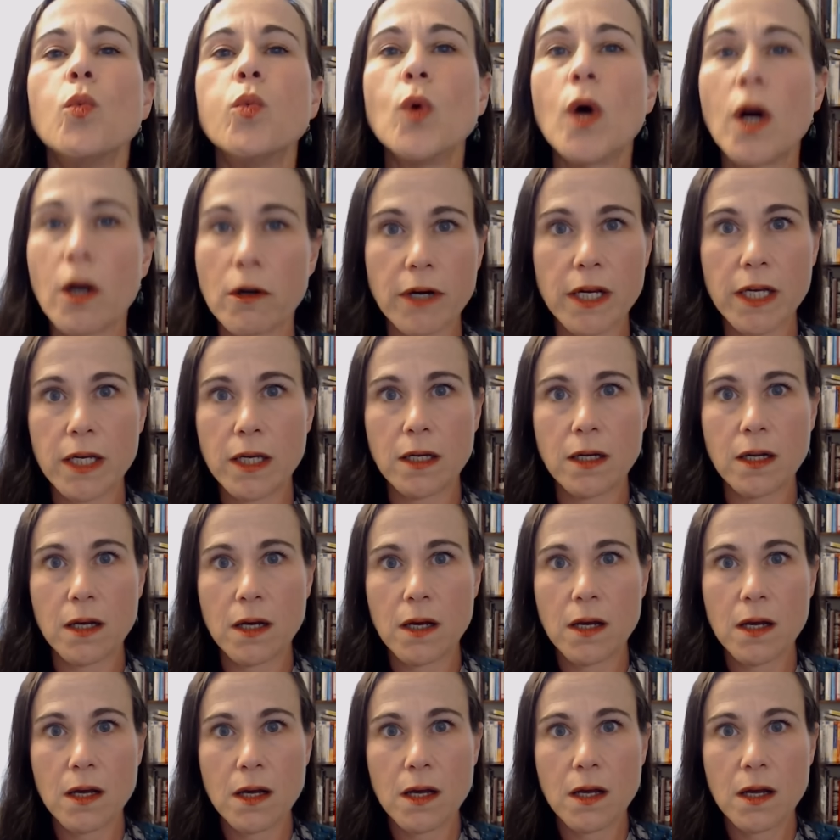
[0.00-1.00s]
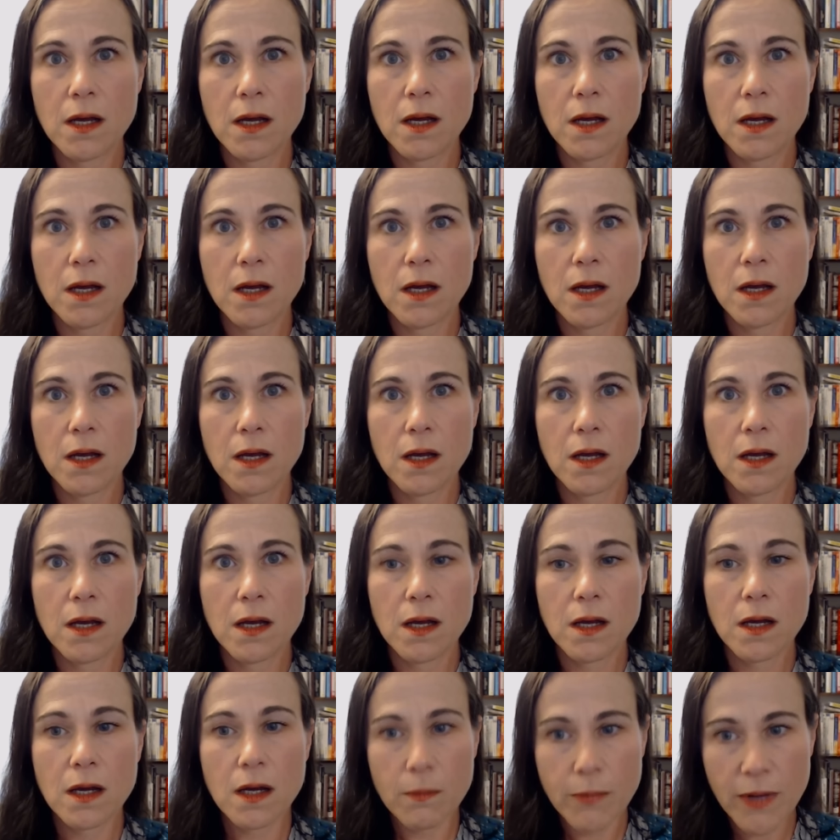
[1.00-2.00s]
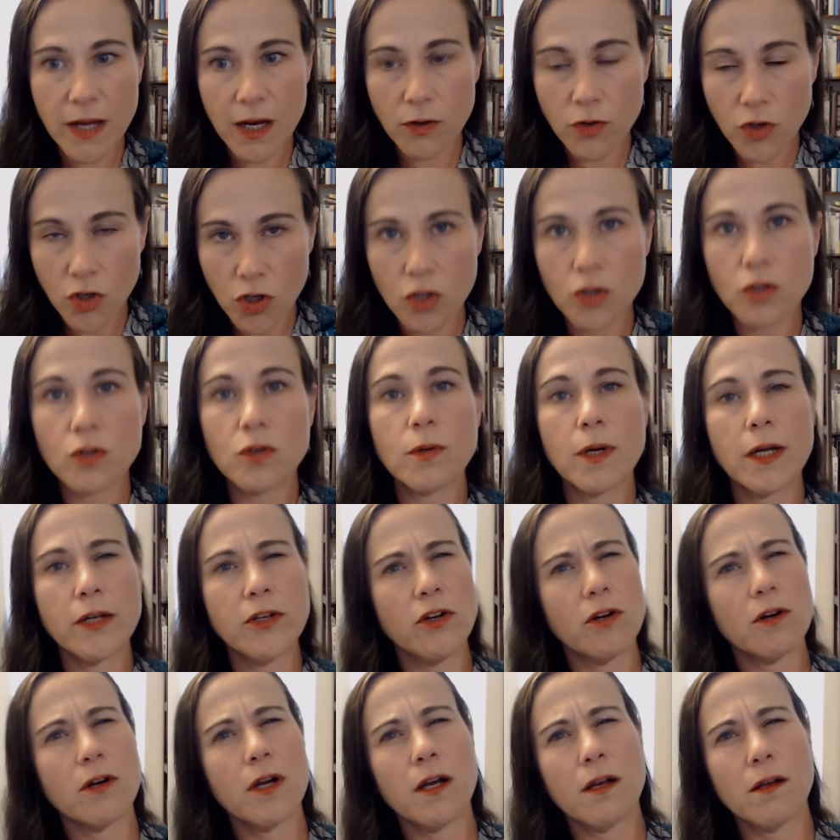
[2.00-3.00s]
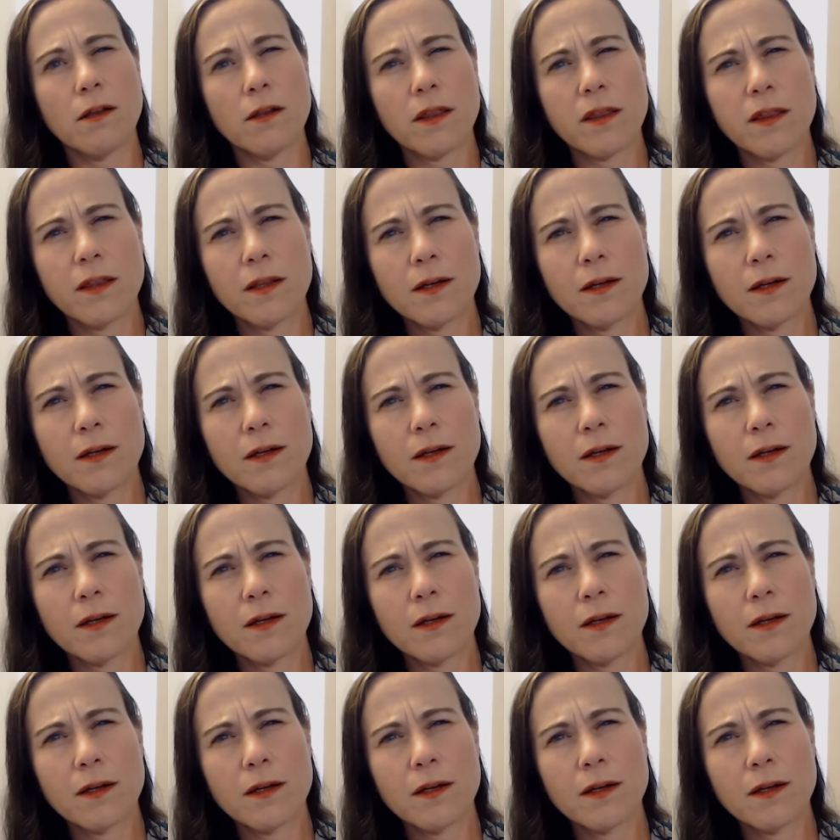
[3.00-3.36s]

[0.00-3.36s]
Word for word: worried about you and your health.